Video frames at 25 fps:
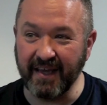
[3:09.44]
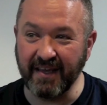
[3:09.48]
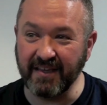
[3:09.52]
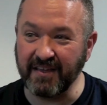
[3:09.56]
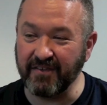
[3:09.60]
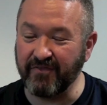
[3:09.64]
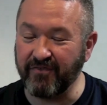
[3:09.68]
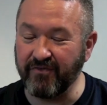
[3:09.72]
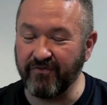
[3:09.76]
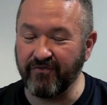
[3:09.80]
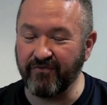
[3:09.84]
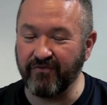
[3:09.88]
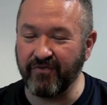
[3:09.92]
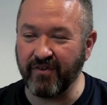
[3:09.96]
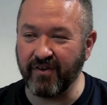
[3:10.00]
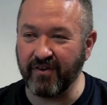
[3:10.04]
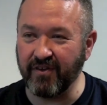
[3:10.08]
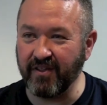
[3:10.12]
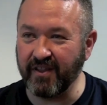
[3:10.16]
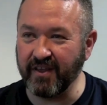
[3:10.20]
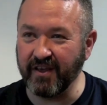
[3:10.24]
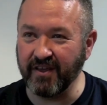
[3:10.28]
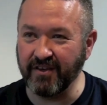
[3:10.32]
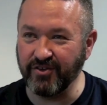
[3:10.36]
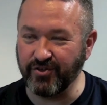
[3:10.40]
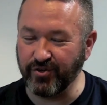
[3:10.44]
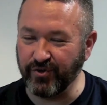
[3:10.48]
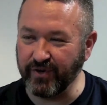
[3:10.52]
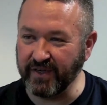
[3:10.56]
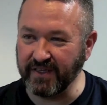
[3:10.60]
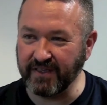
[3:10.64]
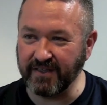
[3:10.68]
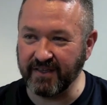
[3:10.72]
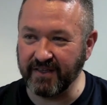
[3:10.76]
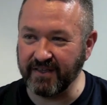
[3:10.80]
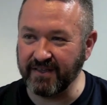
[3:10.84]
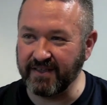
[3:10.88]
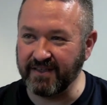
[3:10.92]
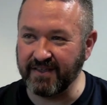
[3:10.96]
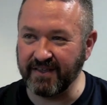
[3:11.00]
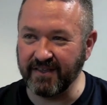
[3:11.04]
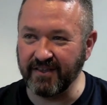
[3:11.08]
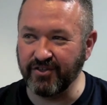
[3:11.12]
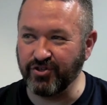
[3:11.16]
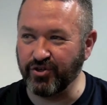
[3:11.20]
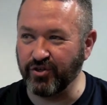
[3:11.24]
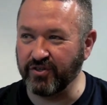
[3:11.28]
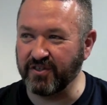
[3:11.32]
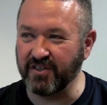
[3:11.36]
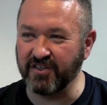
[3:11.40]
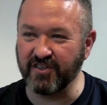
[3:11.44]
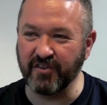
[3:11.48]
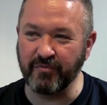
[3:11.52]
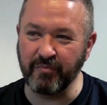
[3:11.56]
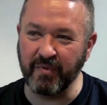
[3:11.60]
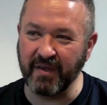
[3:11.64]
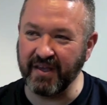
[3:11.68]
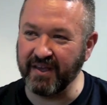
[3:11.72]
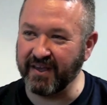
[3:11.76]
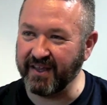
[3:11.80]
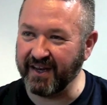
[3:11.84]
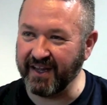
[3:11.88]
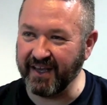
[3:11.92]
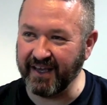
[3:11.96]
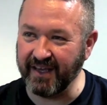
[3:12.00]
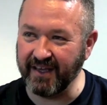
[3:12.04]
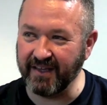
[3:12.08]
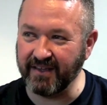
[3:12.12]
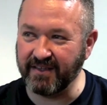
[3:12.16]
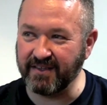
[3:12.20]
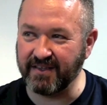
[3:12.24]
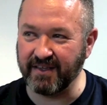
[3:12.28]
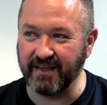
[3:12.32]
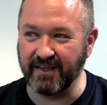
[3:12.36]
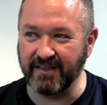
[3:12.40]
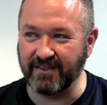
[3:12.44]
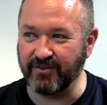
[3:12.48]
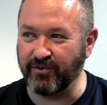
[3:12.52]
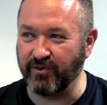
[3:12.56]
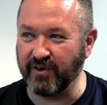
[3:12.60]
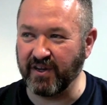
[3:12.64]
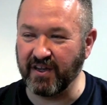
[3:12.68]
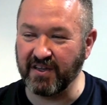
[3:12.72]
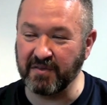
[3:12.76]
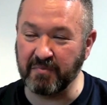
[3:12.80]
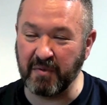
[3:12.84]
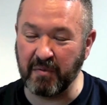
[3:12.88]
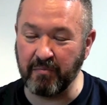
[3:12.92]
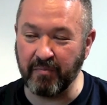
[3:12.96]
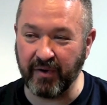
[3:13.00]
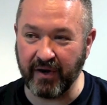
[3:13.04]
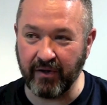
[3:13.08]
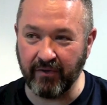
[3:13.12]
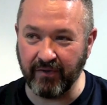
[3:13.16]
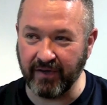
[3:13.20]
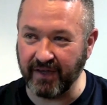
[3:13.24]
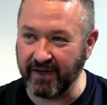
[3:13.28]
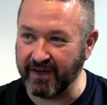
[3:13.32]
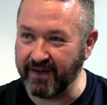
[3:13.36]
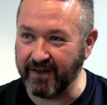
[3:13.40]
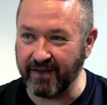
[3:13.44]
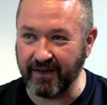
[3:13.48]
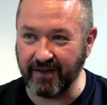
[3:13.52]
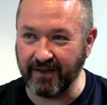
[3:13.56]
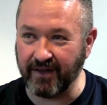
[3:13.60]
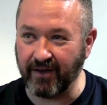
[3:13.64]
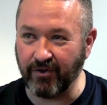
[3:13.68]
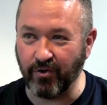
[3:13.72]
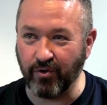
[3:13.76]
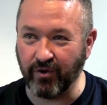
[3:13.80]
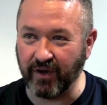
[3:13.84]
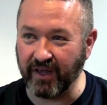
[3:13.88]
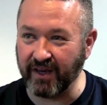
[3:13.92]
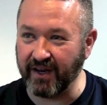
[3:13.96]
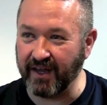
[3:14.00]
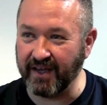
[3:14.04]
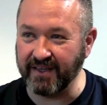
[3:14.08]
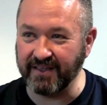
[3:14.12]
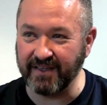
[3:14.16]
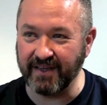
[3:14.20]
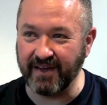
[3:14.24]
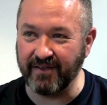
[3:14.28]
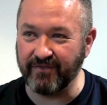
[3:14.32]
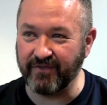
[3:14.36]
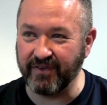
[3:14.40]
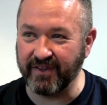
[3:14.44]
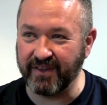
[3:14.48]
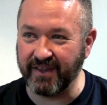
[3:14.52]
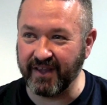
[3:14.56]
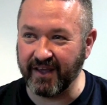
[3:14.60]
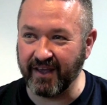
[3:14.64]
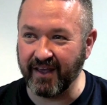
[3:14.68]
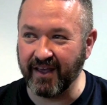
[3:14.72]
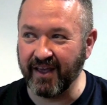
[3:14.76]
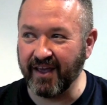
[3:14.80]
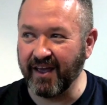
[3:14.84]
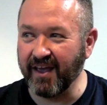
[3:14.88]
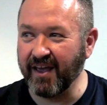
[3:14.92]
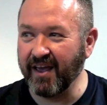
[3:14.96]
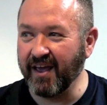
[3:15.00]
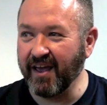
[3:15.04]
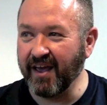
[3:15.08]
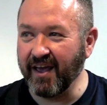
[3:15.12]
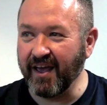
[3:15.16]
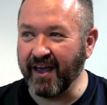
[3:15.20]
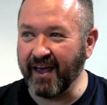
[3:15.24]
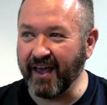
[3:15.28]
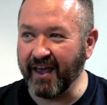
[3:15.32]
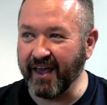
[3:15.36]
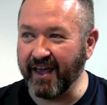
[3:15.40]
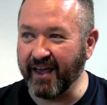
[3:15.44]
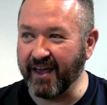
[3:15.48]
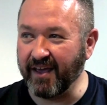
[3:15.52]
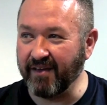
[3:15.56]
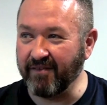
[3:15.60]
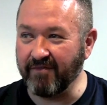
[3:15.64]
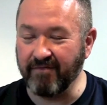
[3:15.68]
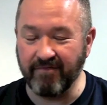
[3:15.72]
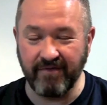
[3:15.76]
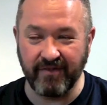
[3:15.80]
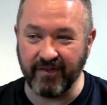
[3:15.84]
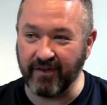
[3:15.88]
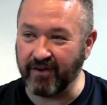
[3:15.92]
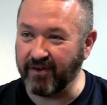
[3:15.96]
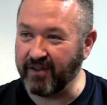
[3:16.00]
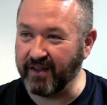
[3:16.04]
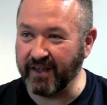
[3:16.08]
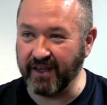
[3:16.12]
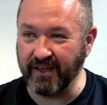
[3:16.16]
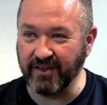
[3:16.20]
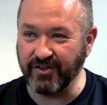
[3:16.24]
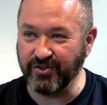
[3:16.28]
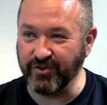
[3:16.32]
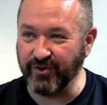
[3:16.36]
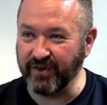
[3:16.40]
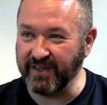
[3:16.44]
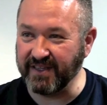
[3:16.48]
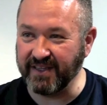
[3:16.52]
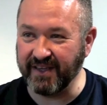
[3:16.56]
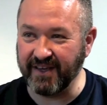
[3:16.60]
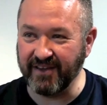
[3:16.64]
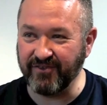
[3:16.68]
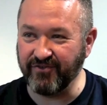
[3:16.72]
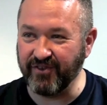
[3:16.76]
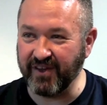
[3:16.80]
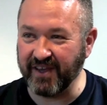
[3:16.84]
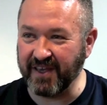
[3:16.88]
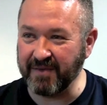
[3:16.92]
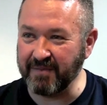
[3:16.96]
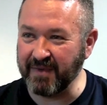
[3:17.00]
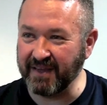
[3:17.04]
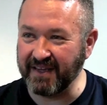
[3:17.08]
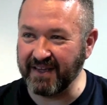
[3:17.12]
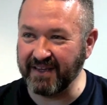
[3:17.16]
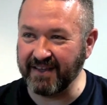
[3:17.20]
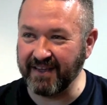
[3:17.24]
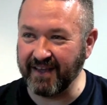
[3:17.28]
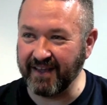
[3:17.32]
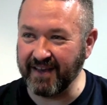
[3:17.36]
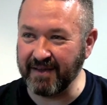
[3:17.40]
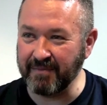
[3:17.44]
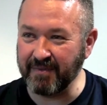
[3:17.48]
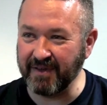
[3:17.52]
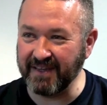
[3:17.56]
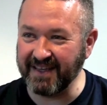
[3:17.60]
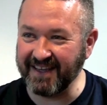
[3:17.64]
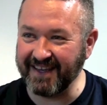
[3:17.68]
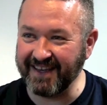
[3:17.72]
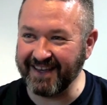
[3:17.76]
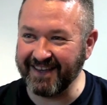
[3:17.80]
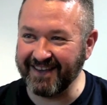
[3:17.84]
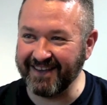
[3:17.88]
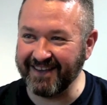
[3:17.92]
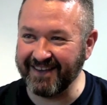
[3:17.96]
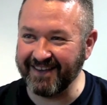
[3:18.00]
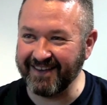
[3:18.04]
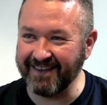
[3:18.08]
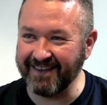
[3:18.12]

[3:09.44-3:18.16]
Great, thoroughly enjoyed it. The tutors have been great. Sonia has been brilliant at organising everything. Thoroughly enjoyed it. I'd recommend it to anybody.